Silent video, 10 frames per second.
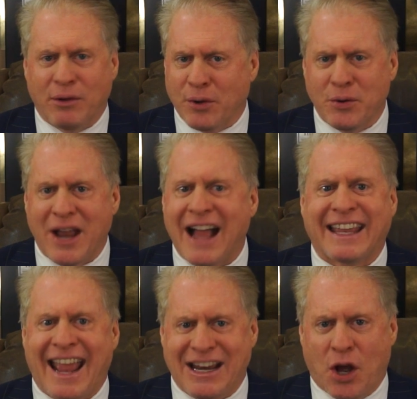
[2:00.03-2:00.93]
Root, not
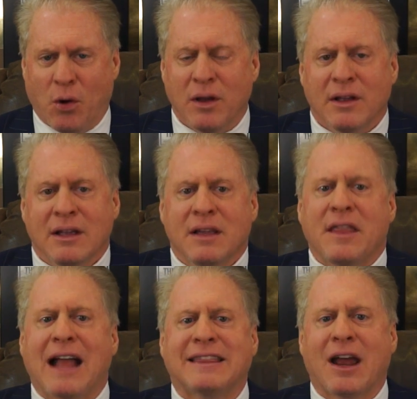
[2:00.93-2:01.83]
Cato,
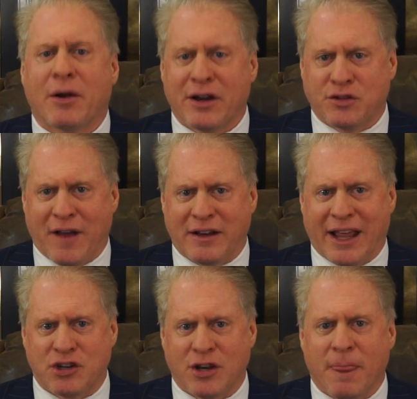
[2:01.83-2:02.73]
not the Heritage
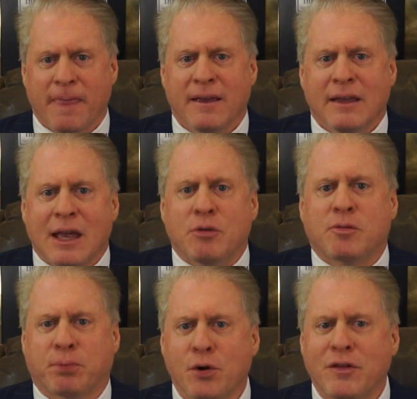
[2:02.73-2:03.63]
Foundation. It was
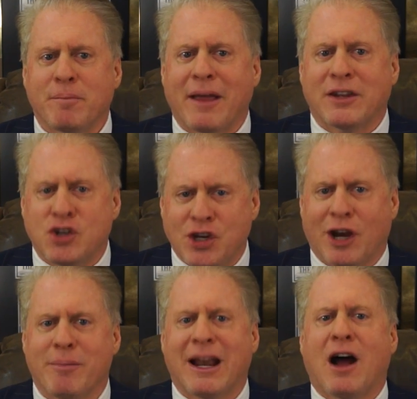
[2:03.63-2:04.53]
proven by the
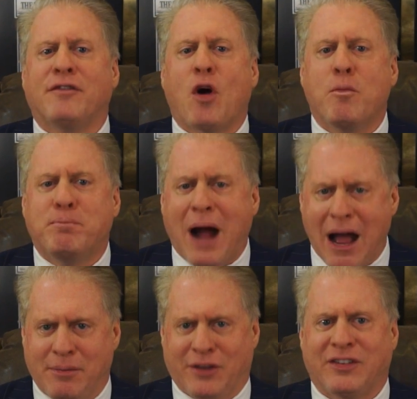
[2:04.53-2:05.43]
chairman of
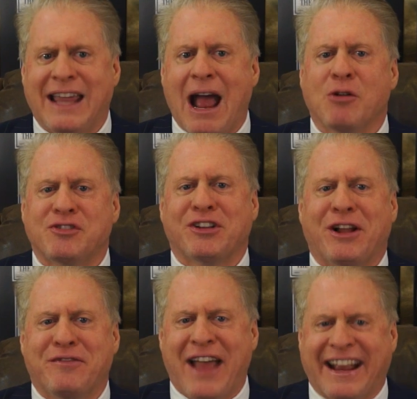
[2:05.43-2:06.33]
Obama's Council
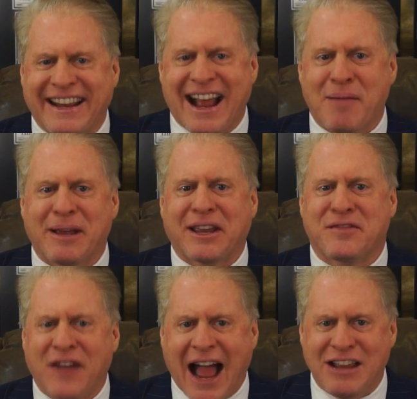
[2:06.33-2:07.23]
of Economic
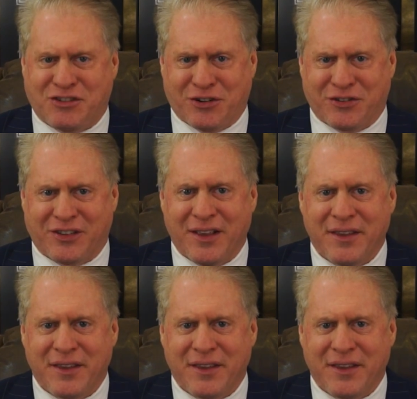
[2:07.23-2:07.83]
Advisors.